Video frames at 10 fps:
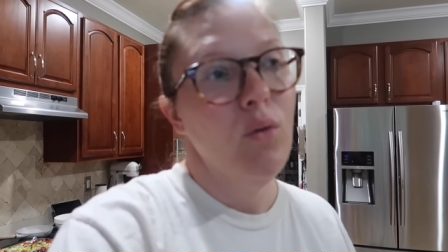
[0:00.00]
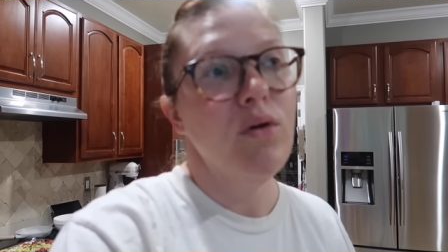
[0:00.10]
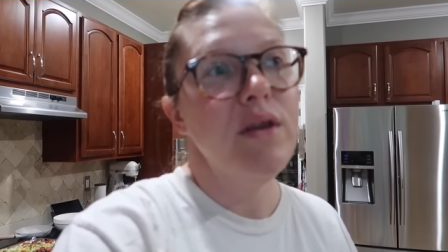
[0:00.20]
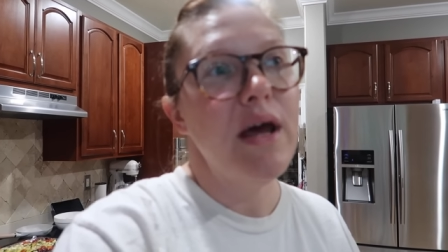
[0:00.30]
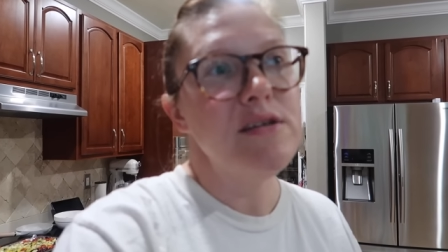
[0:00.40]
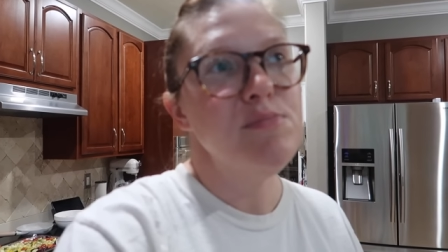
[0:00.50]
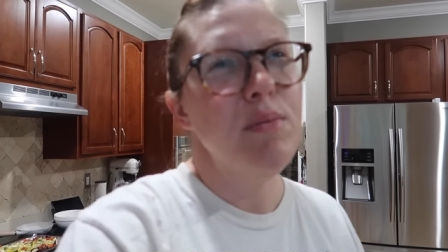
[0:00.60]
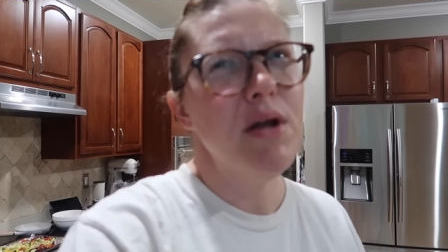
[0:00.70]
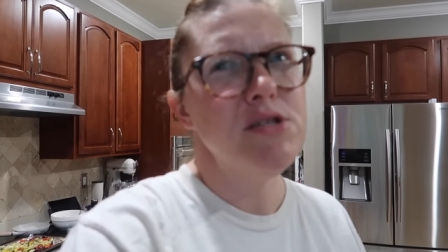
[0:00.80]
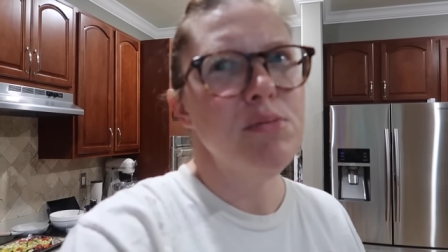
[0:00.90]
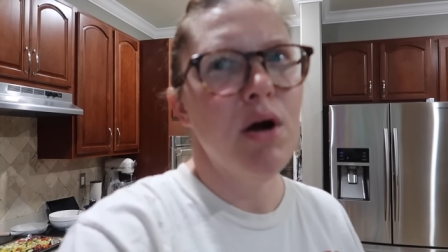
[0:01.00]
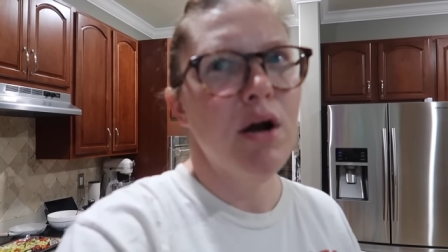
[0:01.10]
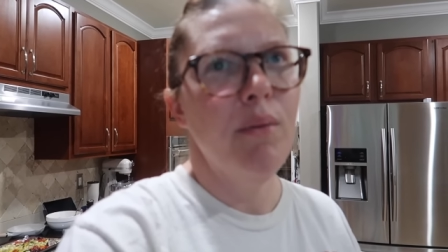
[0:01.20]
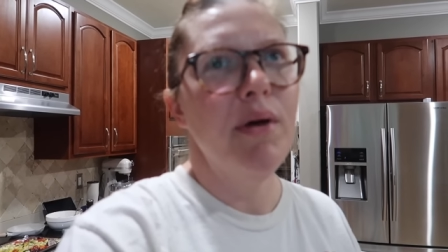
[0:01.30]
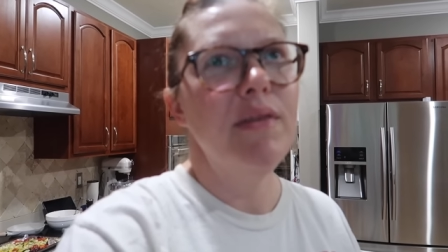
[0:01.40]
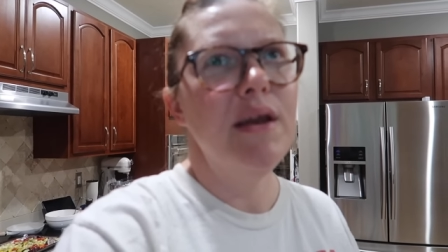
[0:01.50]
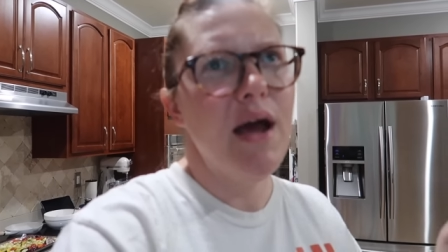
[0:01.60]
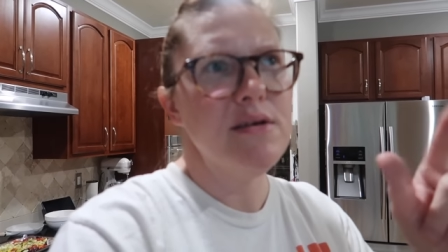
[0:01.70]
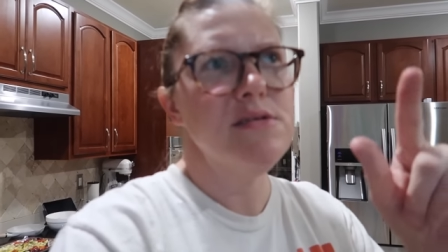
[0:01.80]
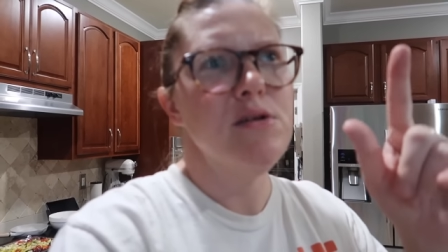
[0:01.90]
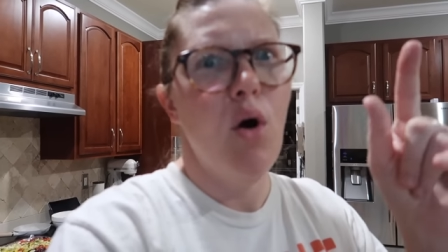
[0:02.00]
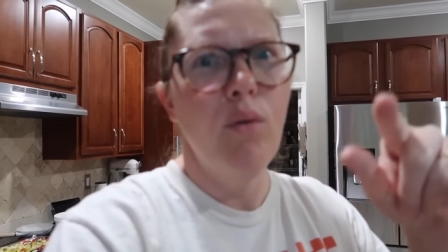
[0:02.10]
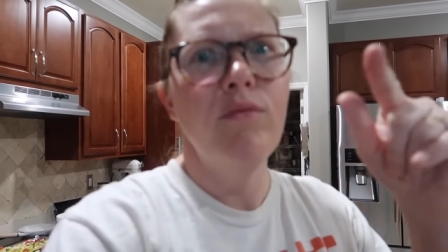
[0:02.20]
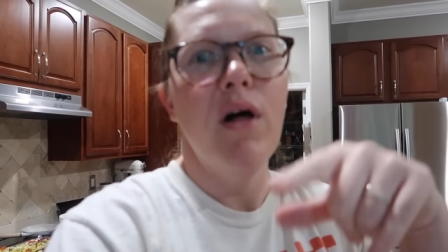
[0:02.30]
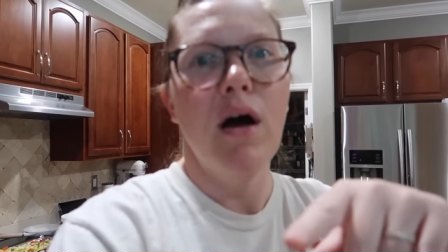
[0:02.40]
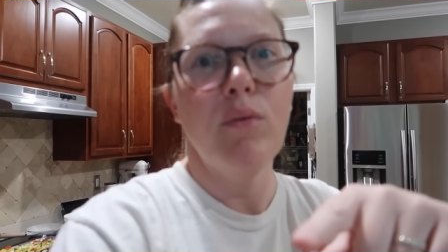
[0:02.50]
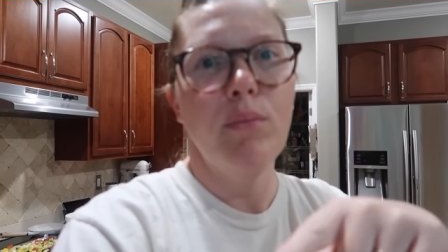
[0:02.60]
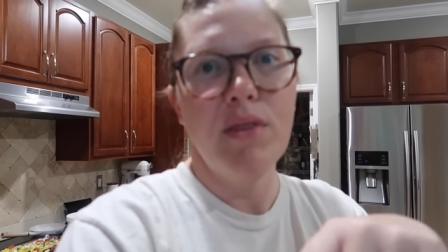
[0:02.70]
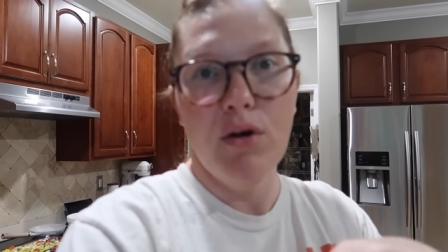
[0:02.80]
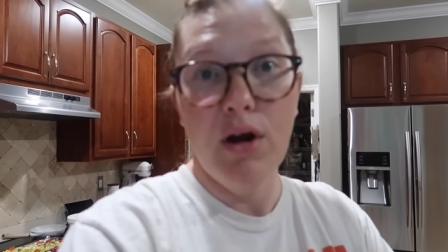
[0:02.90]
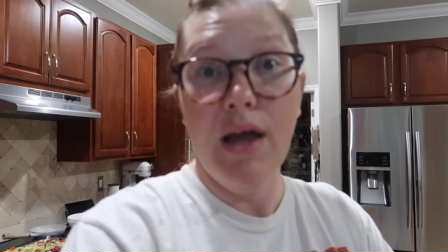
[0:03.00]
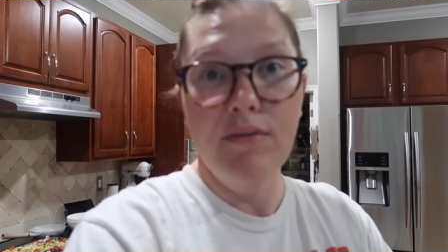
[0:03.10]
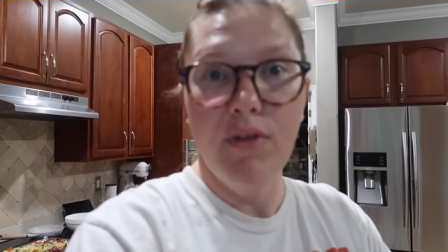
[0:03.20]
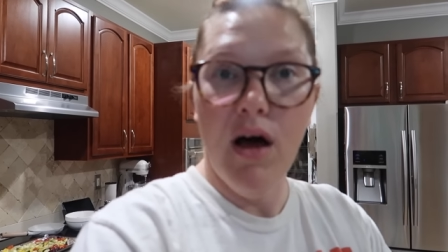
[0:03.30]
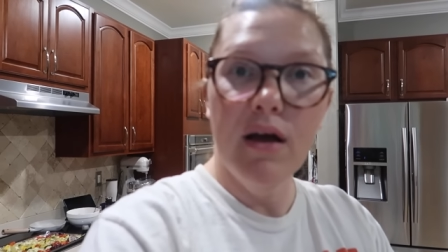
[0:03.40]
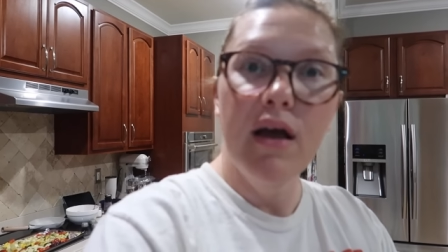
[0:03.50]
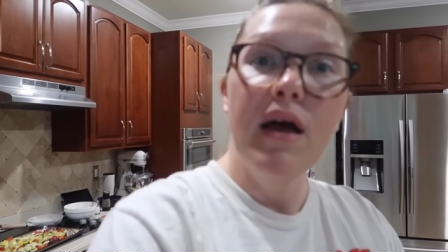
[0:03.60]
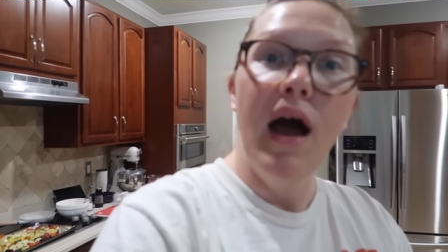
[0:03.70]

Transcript: or the next, maybe not tomorrow, but the next home vlog will be the hurricane vlog.